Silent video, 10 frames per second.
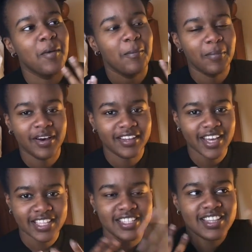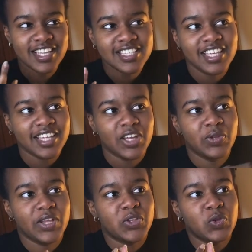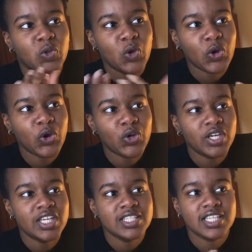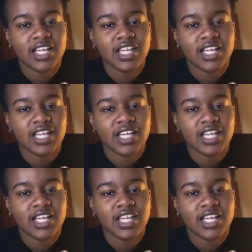But yeah, it's things like that. You learn to